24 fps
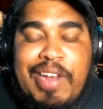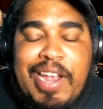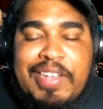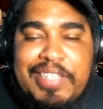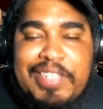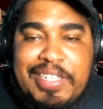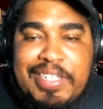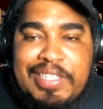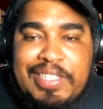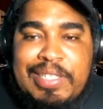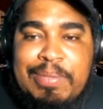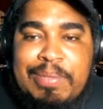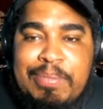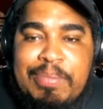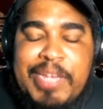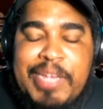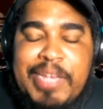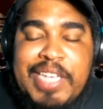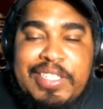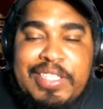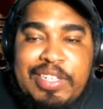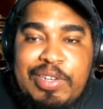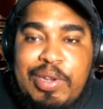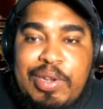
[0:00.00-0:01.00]
I seen some
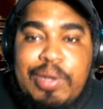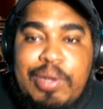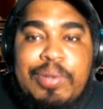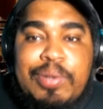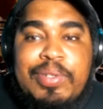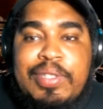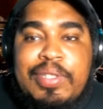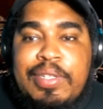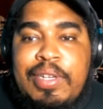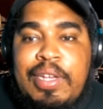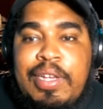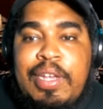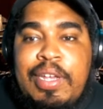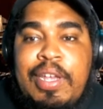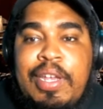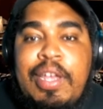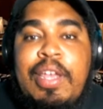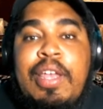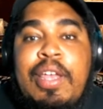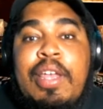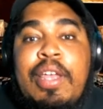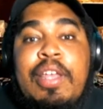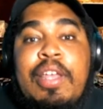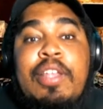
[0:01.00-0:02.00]
yes and no's.
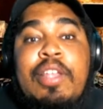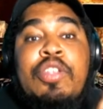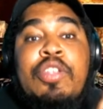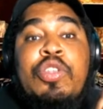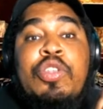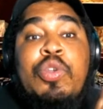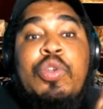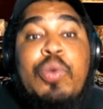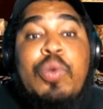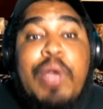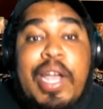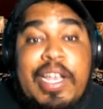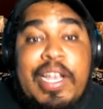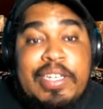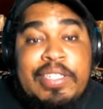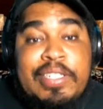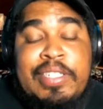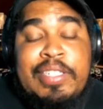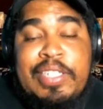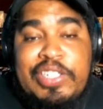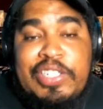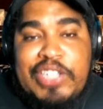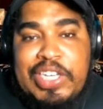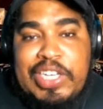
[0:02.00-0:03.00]
You guys
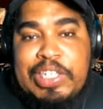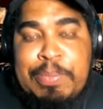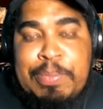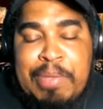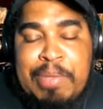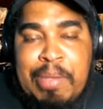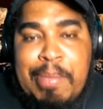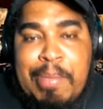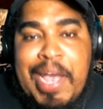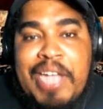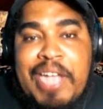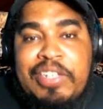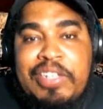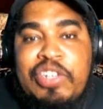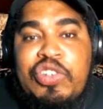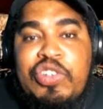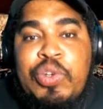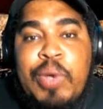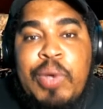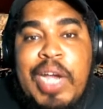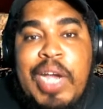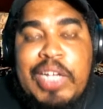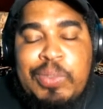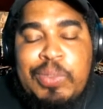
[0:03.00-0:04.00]
suggest me a match that
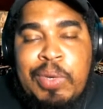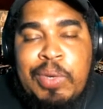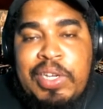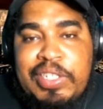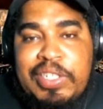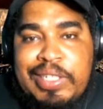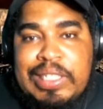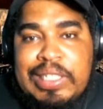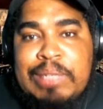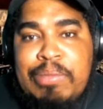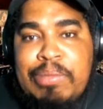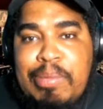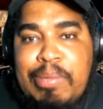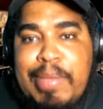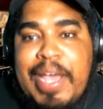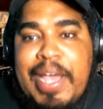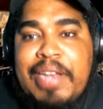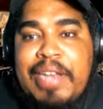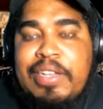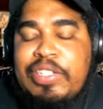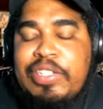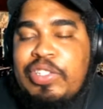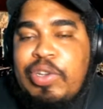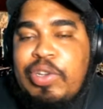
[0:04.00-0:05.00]
you guys want to see Summer
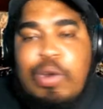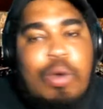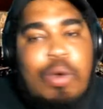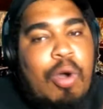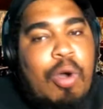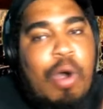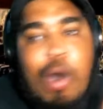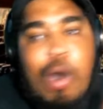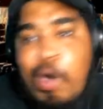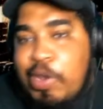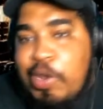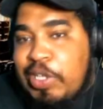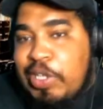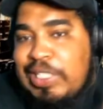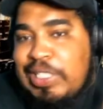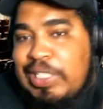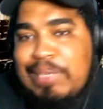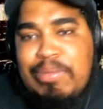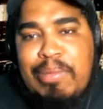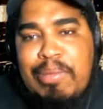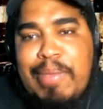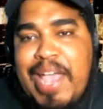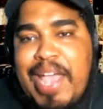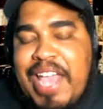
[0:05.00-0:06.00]
Madness. Throw all your
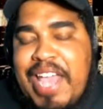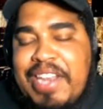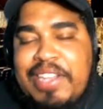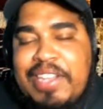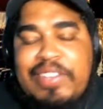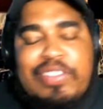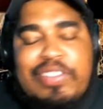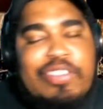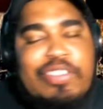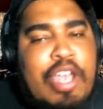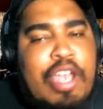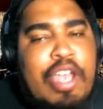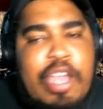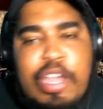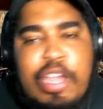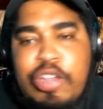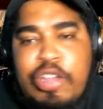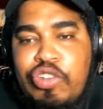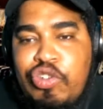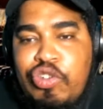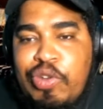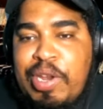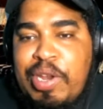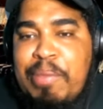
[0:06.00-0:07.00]
Summer Madness
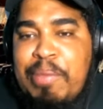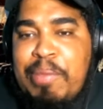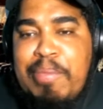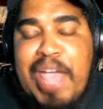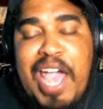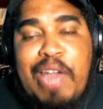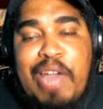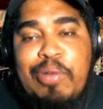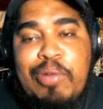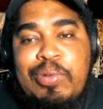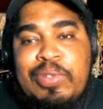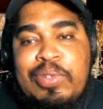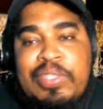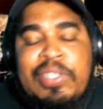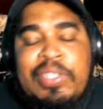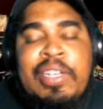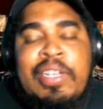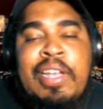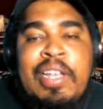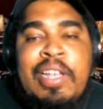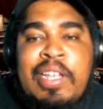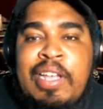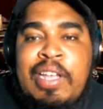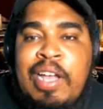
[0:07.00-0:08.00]
dream battles.
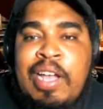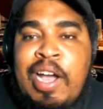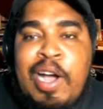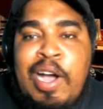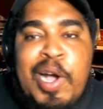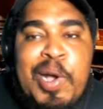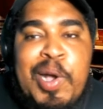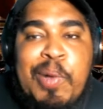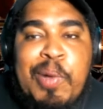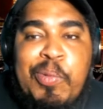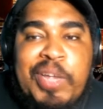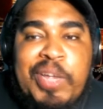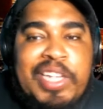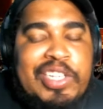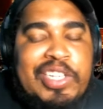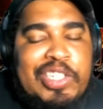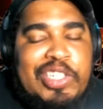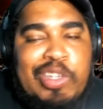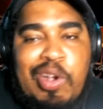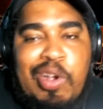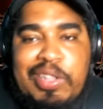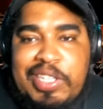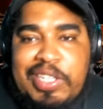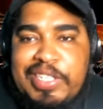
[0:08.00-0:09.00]
Um, we can
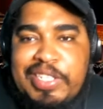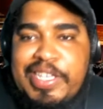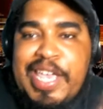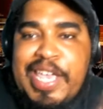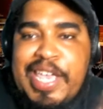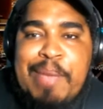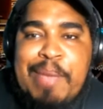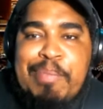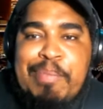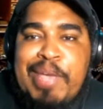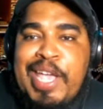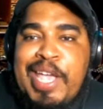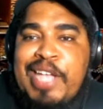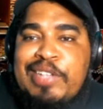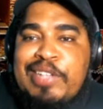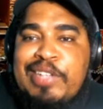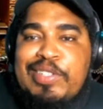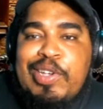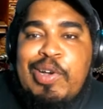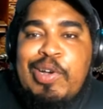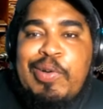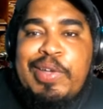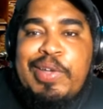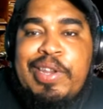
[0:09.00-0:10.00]
start these campaigns
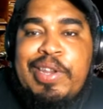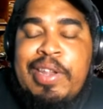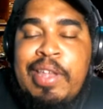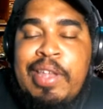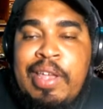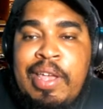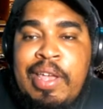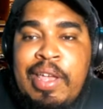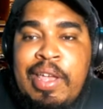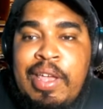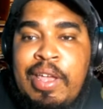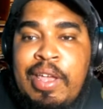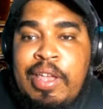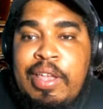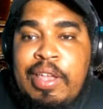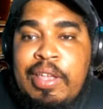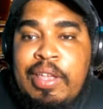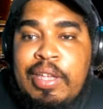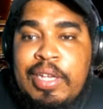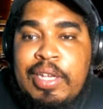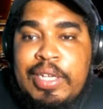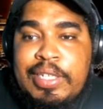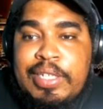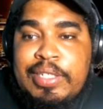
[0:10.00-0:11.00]
going
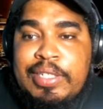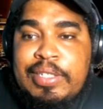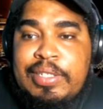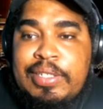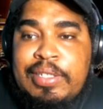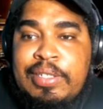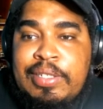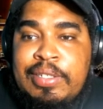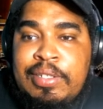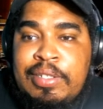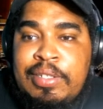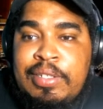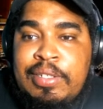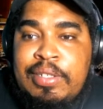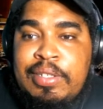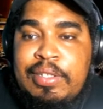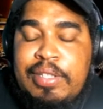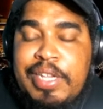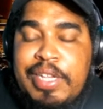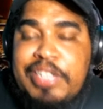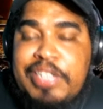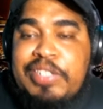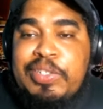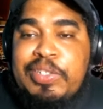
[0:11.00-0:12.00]
because
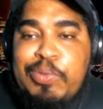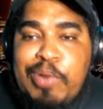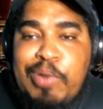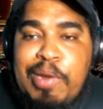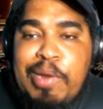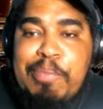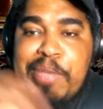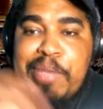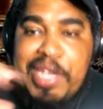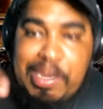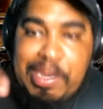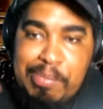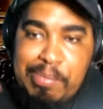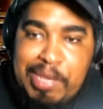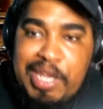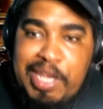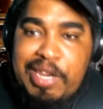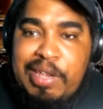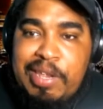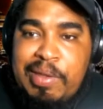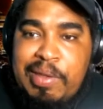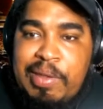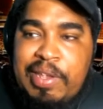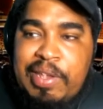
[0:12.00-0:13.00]
this is where being
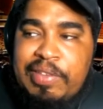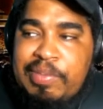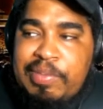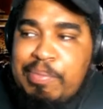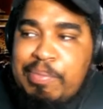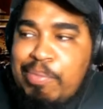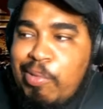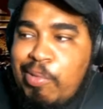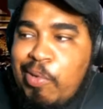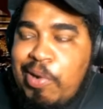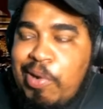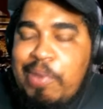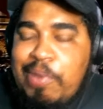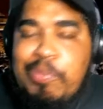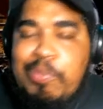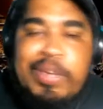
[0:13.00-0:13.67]
media is important.